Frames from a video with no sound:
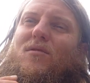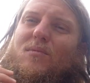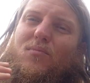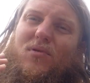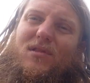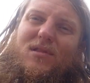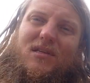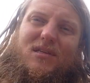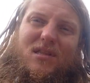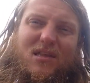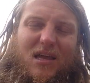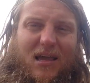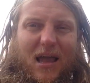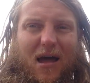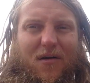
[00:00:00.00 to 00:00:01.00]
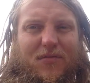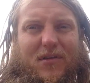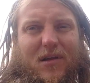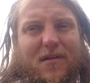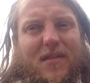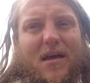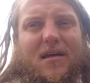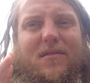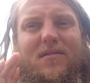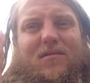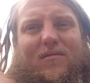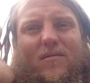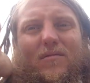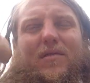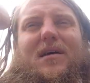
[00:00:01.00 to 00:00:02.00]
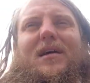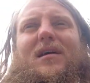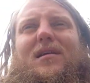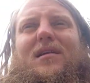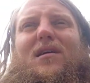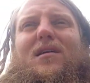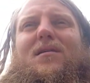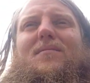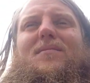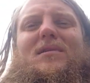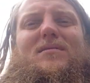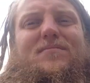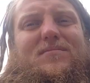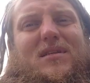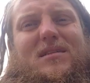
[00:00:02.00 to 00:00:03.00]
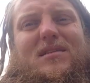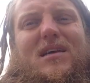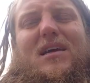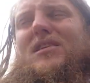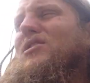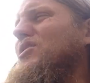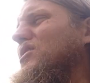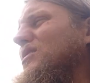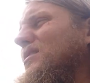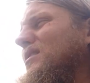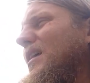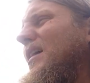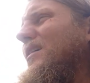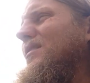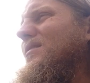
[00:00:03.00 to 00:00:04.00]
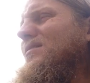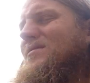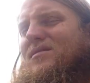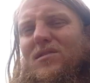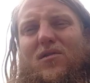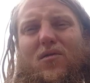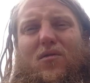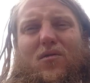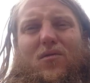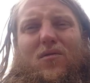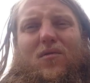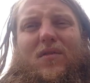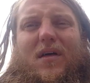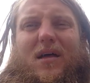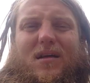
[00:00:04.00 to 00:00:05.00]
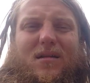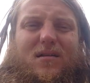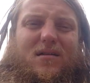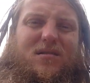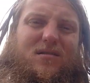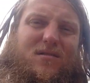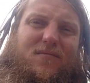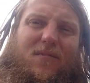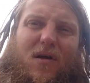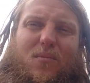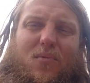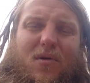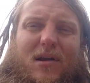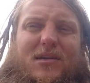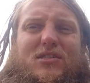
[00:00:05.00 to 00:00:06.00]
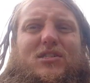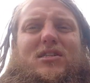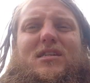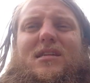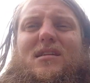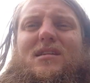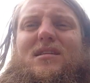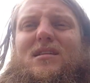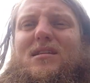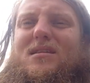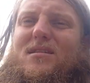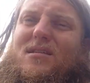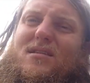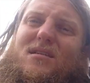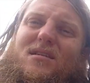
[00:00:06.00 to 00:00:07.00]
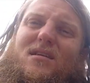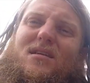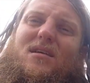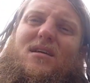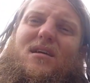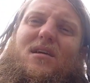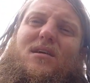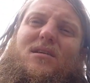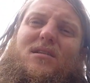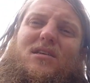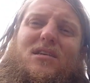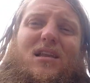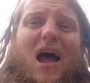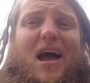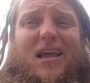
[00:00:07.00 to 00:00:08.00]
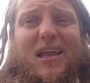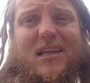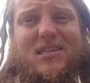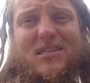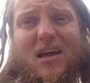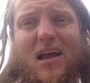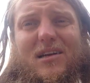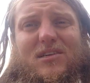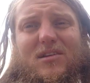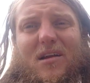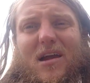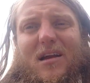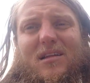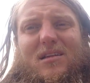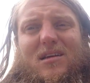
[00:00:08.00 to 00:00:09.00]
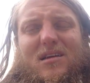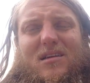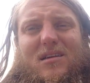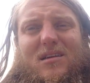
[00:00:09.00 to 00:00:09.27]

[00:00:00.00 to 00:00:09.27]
put this thing out there, that intention, that goal, that vibration, to not get sidetracked.